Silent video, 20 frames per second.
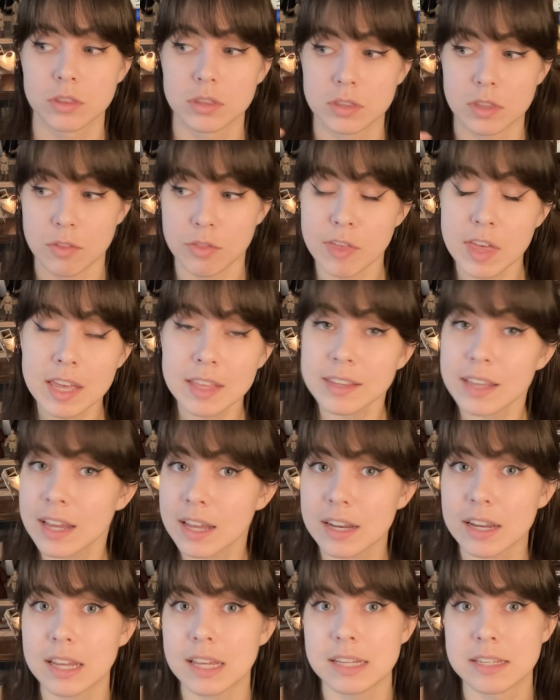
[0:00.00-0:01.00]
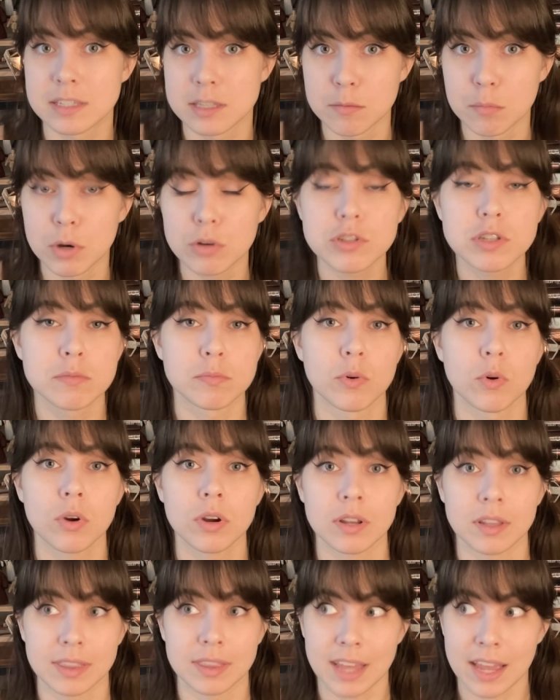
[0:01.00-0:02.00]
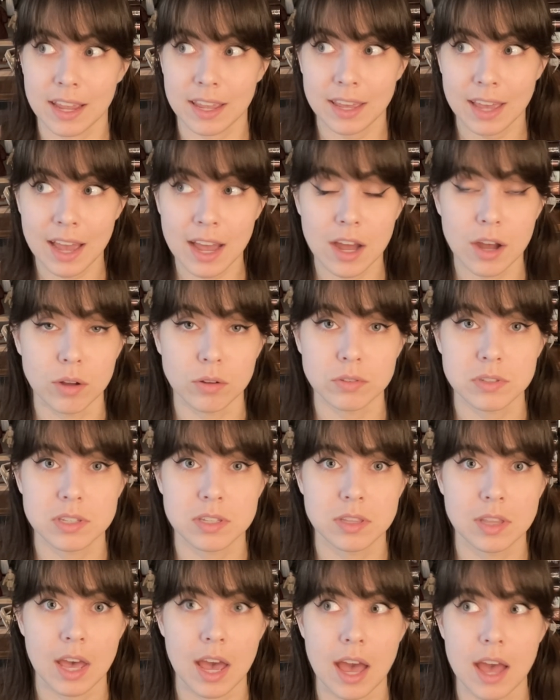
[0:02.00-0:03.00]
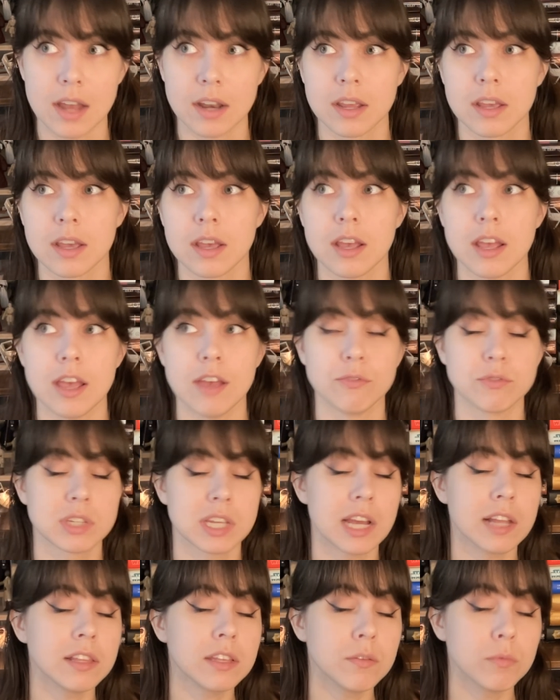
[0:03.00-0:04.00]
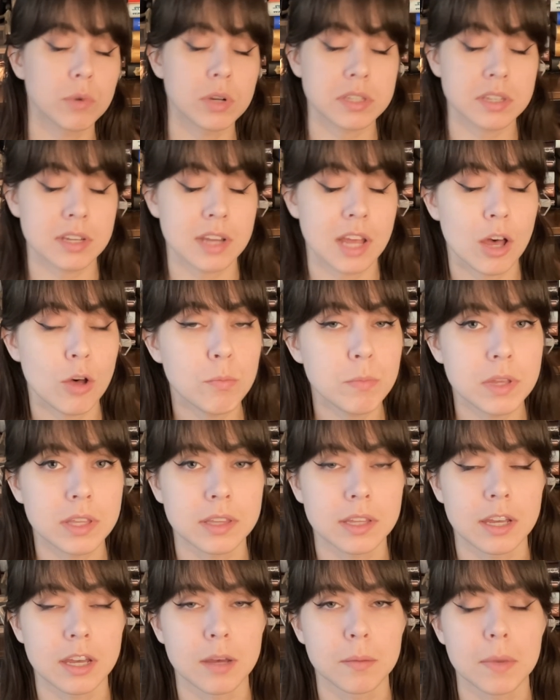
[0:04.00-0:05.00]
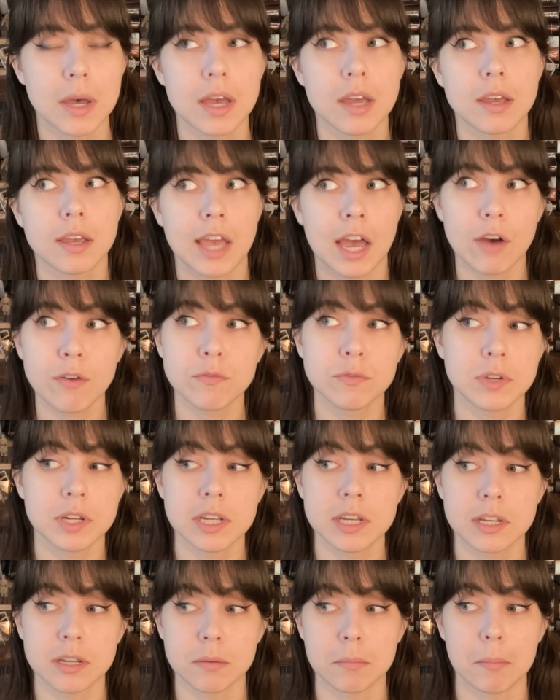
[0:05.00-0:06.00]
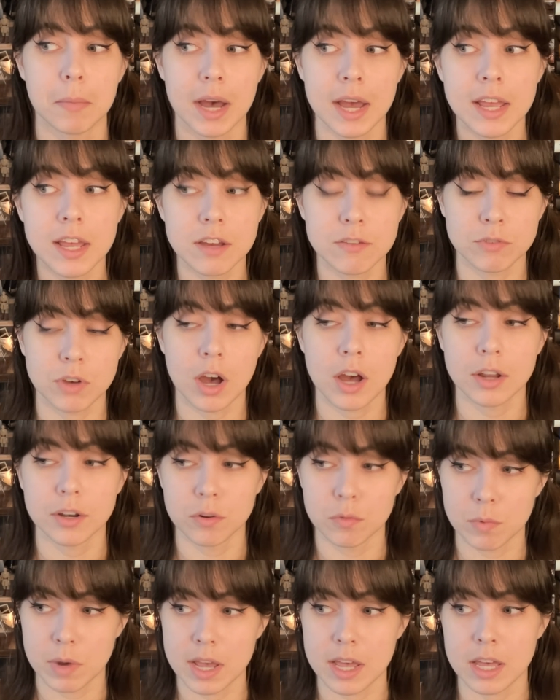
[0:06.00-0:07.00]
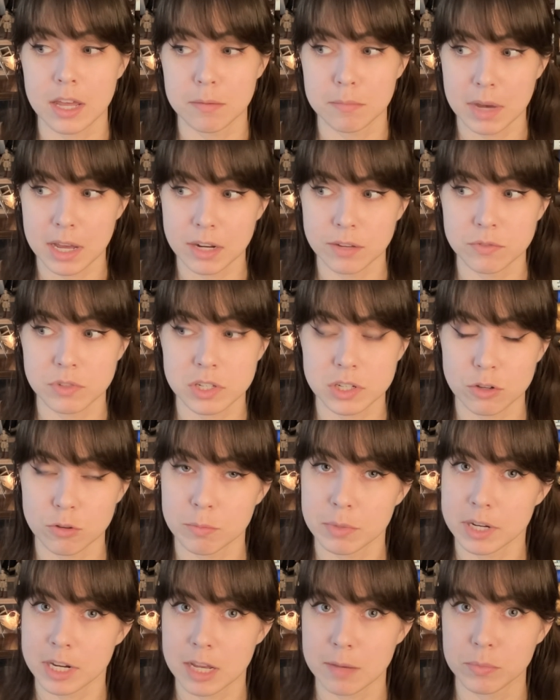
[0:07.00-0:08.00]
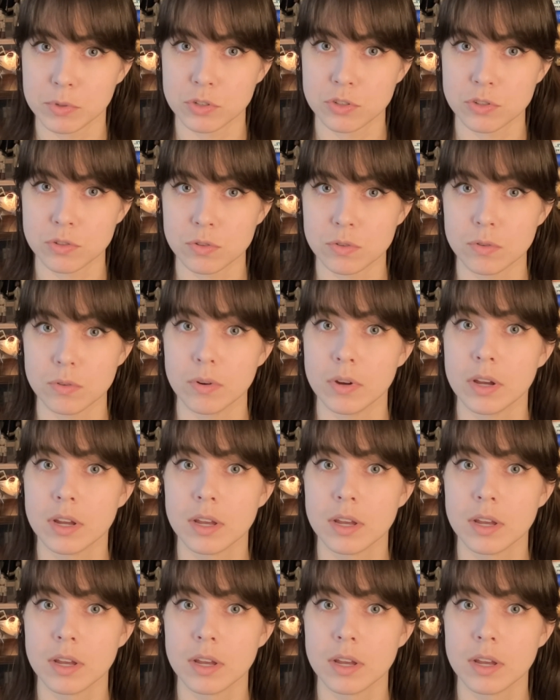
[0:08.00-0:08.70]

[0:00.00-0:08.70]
the thing that is the most important that counts, that if Skelly wasn't helping them, Count Vidian might have gotten away and might have still been able to